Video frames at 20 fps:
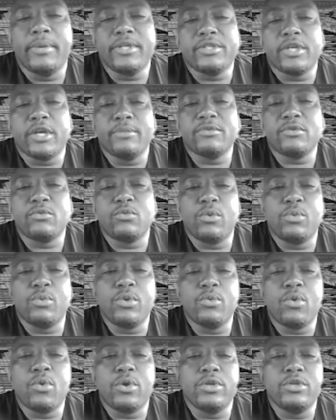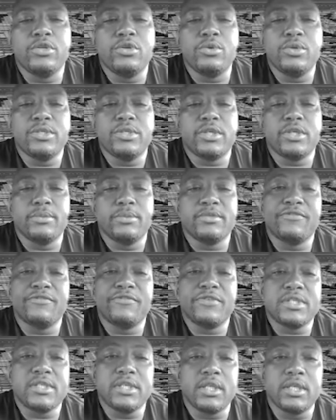terms of what we want to do in terms of
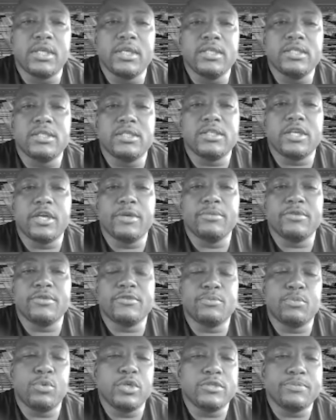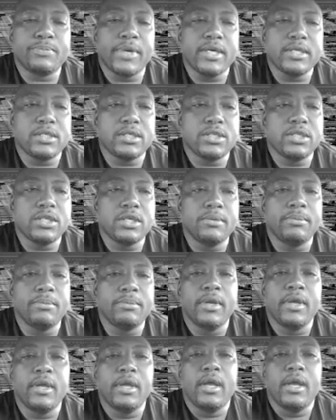facilities, in terms of sports sponsorship.
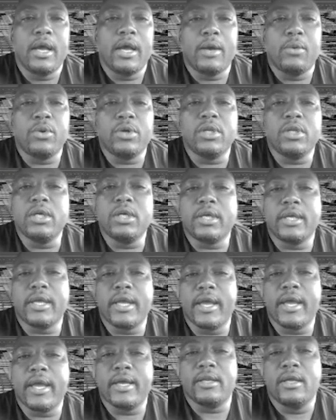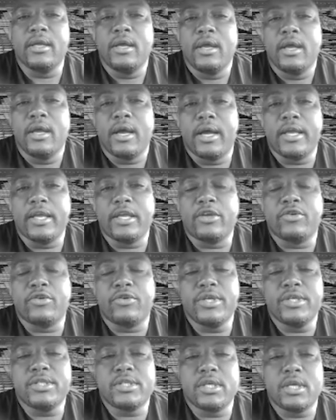We're looking at
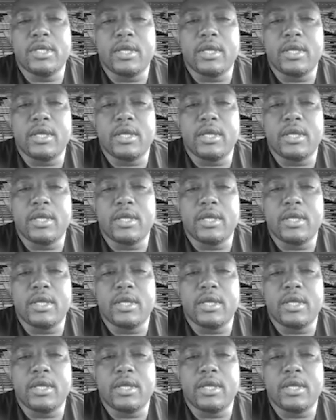increasing